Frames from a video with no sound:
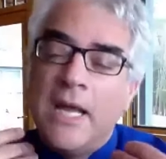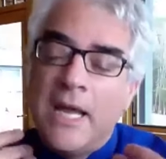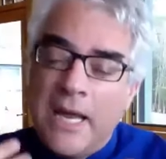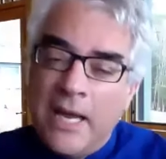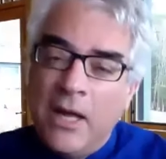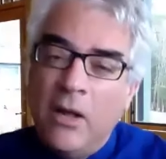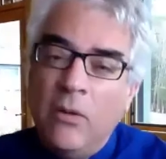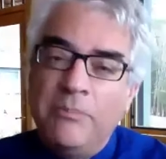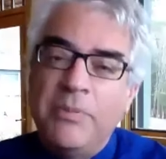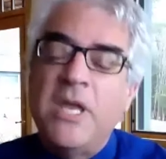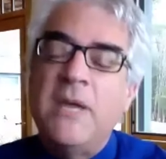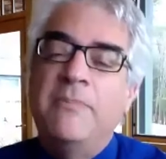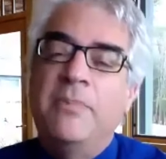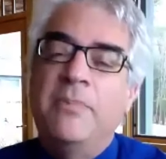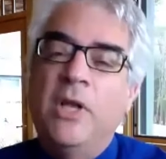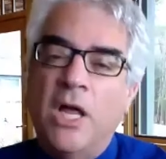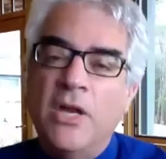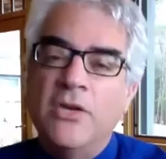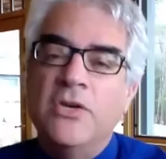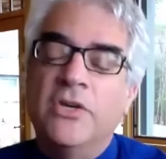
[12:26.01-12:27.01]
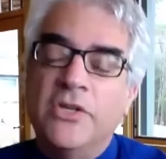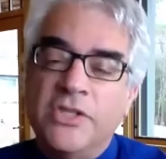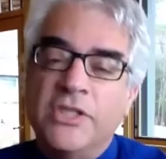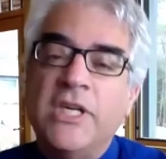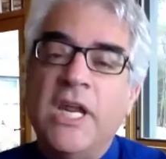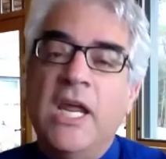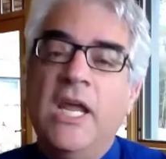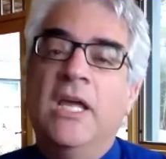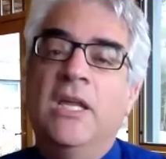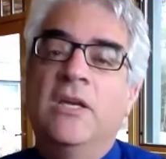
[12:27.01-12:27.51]
help people
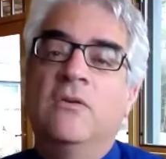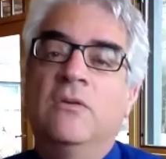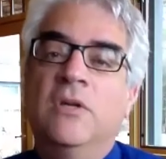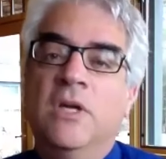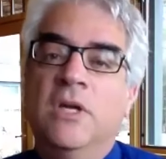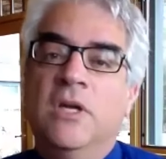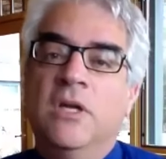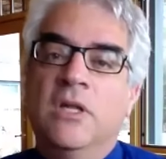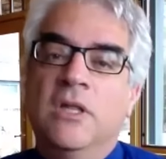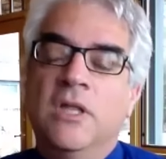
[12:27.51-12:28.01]
understand the